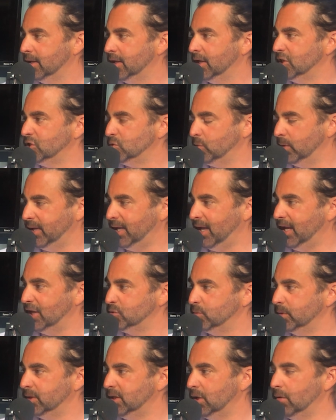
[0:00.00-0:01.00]
to
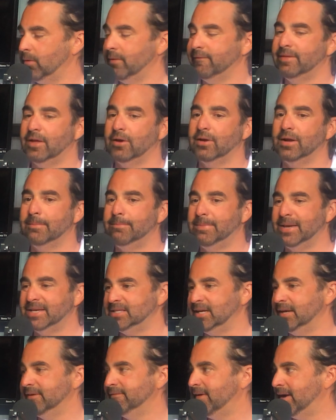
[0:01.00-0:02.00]
engage with you if they're in a
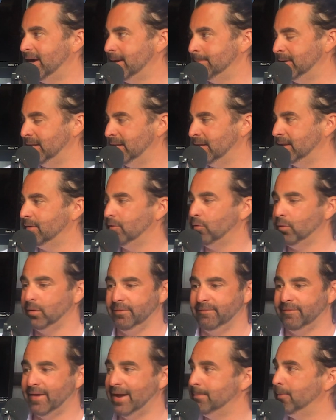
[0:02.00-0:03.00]
busy environment or an
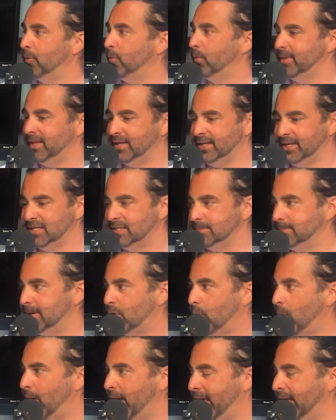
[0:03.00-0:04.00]
environment where they need to be
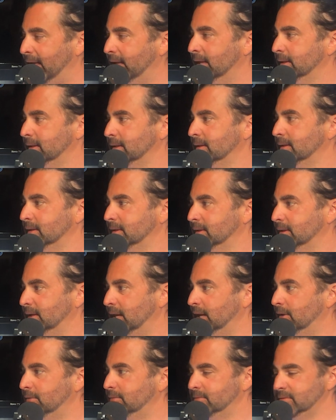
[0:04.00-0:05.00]
quiet. You
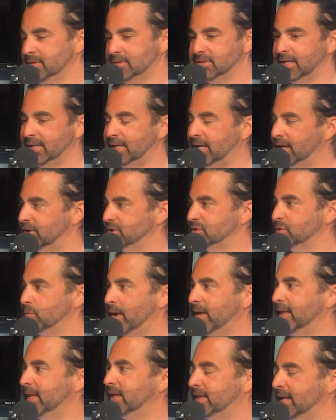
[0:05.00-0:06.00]
know, just like here's a
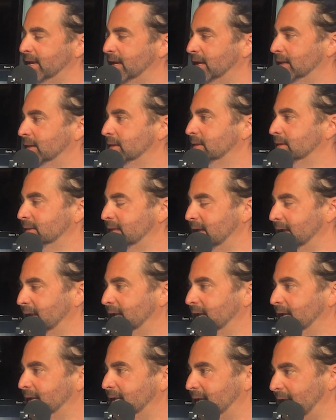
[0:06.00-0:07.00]
way that they
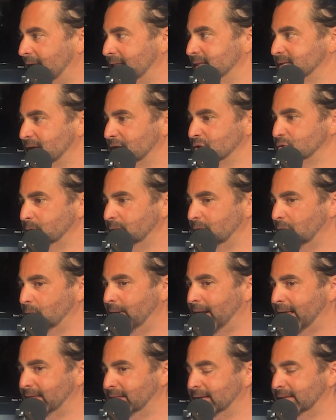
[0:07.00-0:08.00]
can get in touch with you.
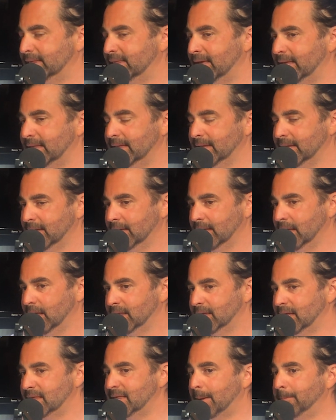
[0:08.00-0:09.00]
And I think that
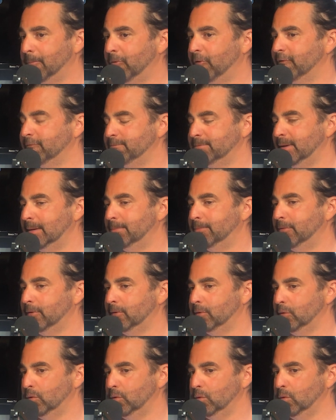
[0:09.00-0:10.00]
the number of
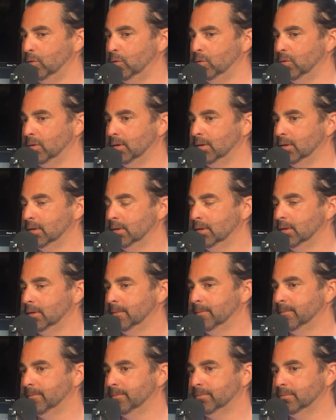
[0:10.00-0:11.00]
people who,
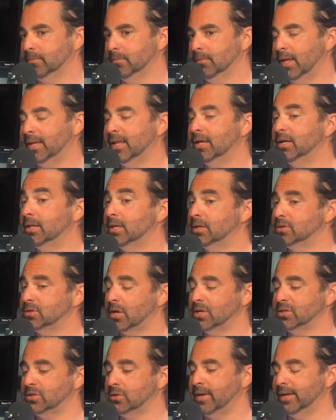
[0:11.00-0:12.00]
and there's
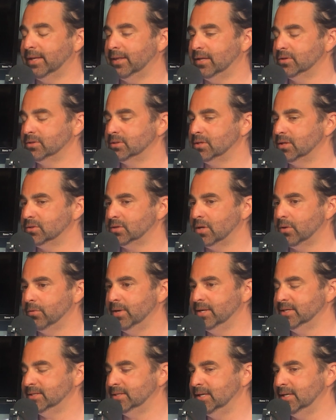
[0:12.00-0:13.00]
also like there's
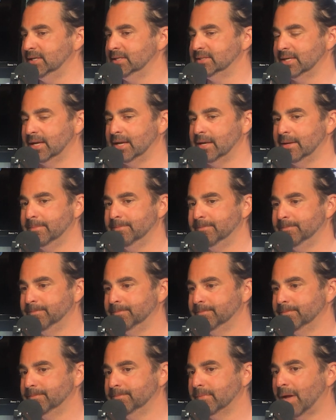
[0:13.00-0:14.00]
always these
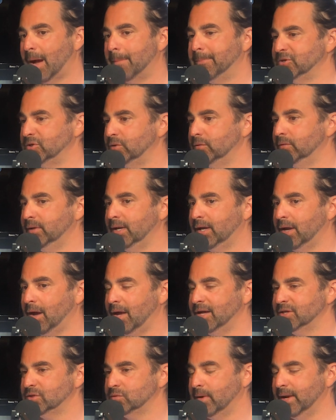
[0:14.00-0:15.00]
opportunity
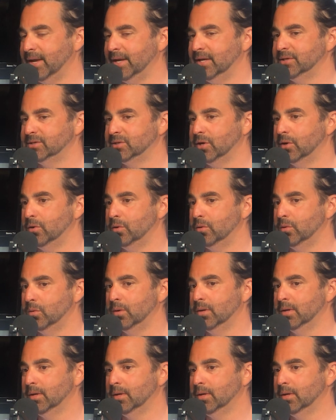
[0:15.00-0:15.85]
costs, right? So